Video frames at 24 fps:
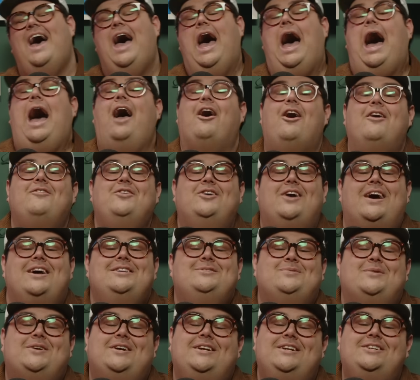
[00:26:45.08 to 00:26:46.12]
I love you
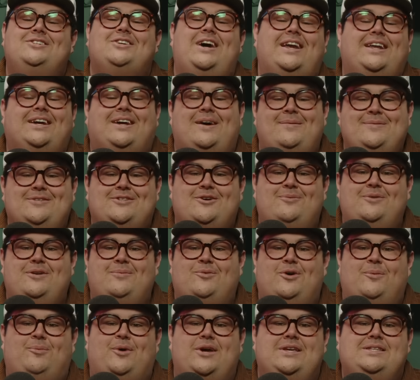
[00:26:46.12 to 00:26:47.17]
guys. We're going to try to come so many
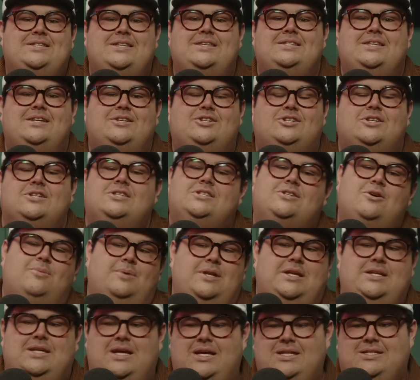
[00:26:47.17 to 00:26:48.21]
more places. It's just so
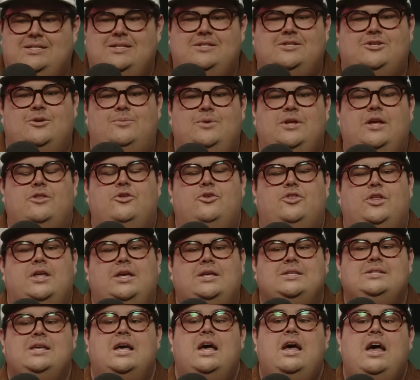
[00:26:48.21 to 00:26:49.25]
many dates and so many other
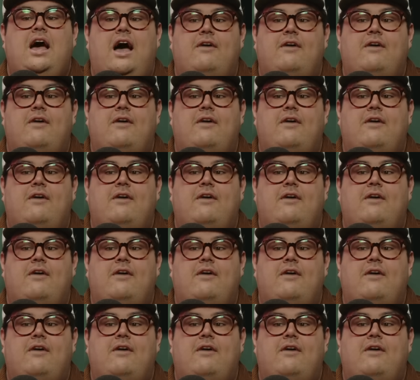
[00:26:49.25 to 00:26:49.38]
things.